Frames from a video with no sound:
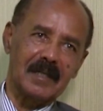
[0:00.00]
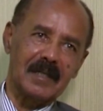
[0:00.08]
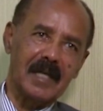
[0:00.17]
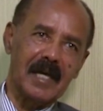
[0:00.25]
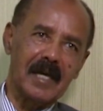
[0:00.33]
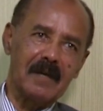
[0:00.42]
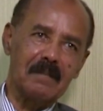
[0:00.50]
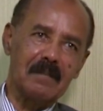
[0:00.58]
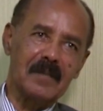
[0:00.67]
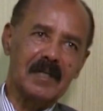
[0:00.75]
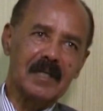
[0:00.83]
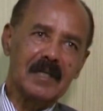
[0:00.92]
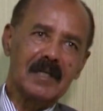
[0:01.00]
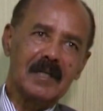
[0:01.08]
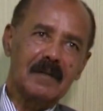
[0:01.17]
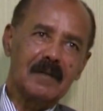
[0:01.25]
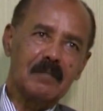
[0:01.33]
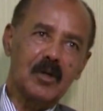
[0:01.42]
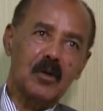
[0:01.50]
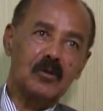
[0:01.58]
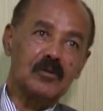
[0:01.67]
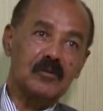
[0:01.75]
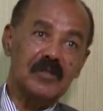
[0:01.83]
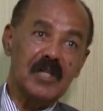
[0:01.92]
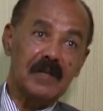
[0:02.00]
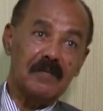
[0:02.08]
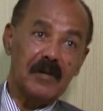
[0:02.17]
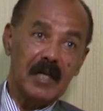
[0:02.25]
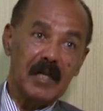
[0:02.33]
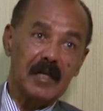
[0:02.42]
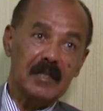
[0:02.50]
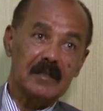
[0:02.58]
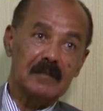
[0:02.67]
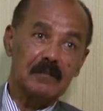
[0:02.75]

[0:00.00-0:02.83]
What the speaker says: game because of their failures,